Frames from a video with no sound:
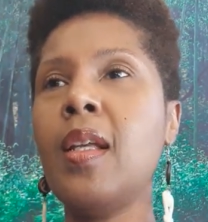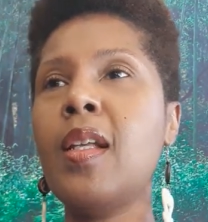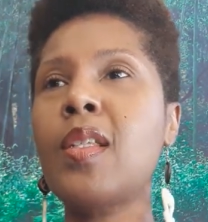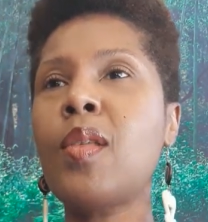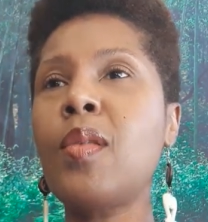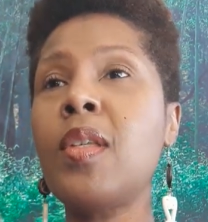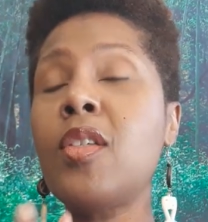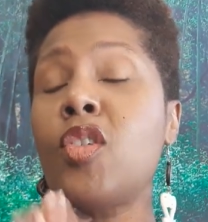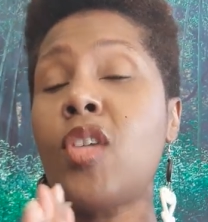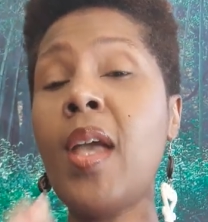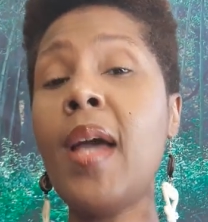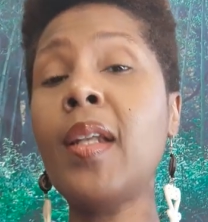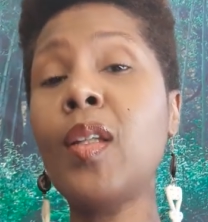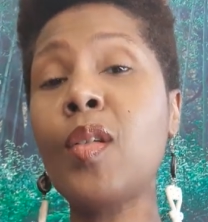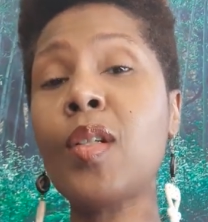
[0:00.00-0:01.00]
So these
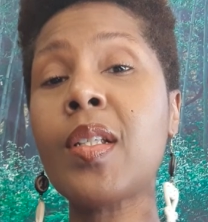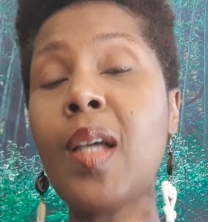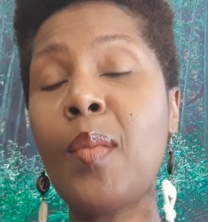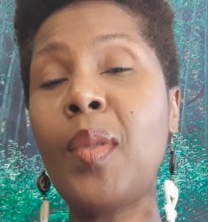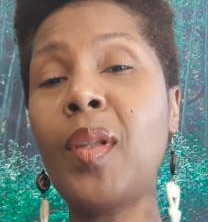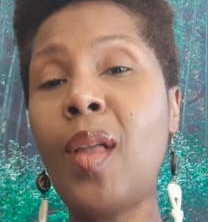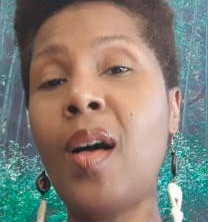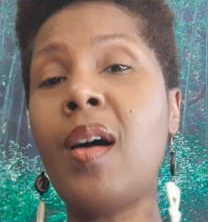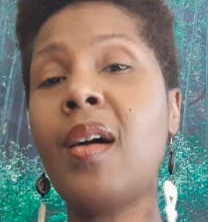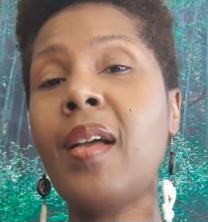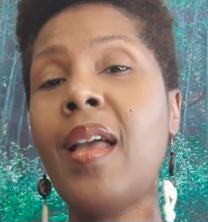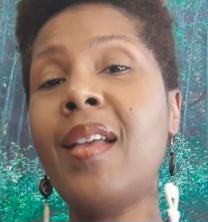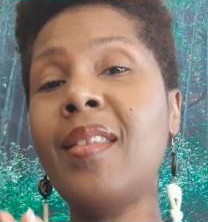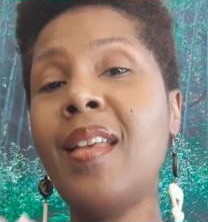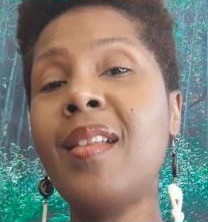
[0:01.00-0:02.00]
channelers come along
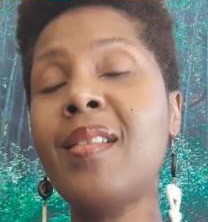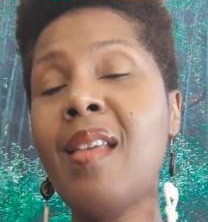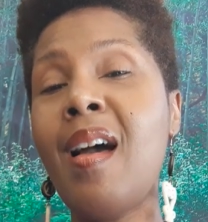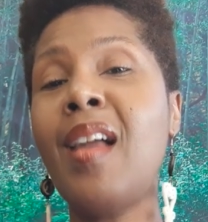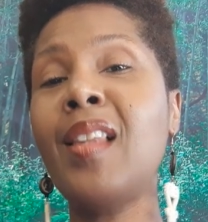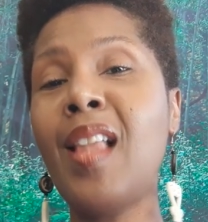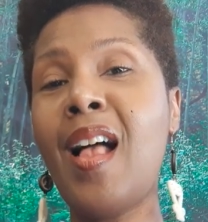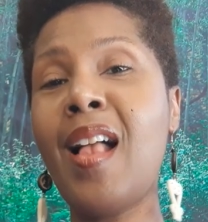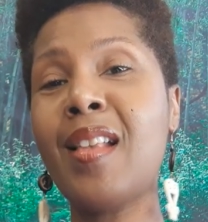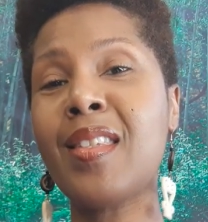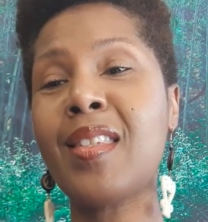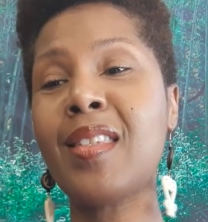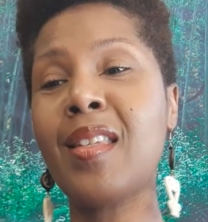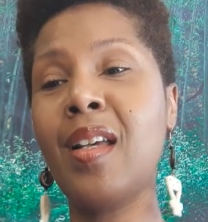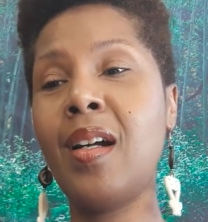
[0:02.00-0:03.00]
and they tell
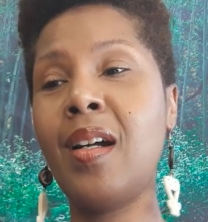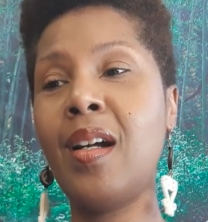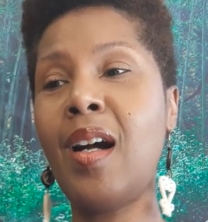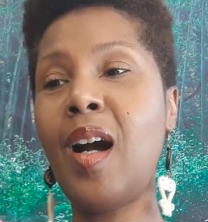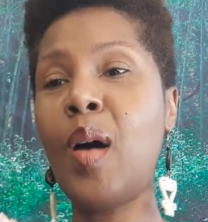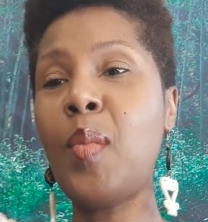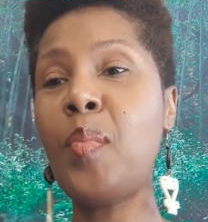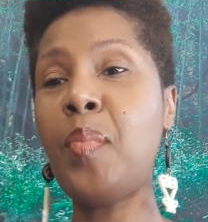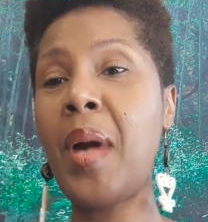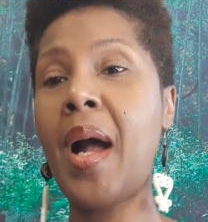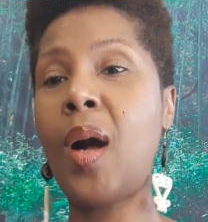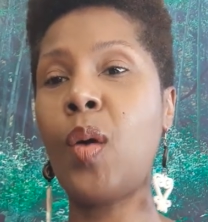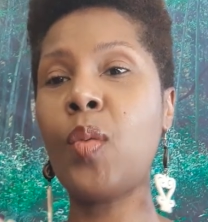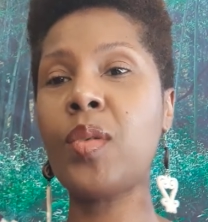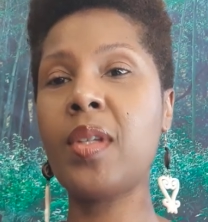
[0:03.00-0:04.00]
us
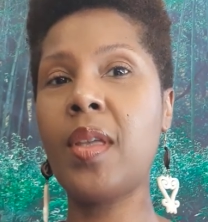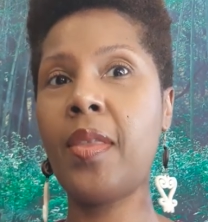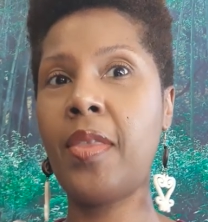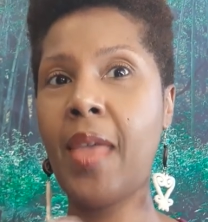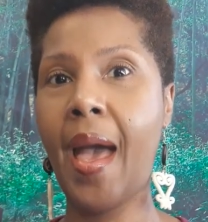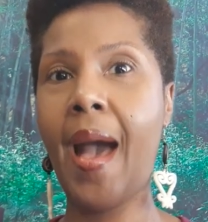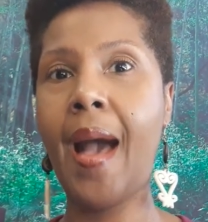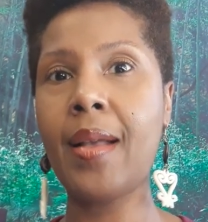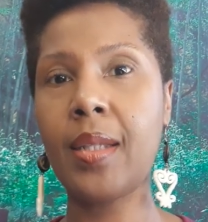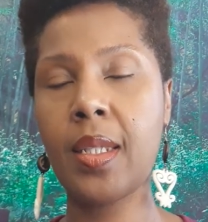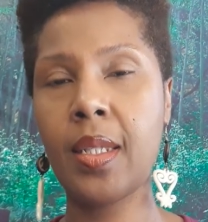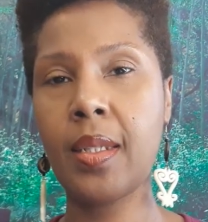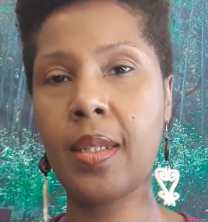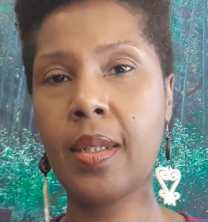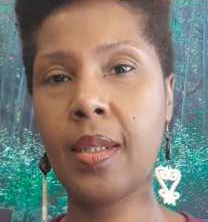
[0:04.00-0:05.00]
about that.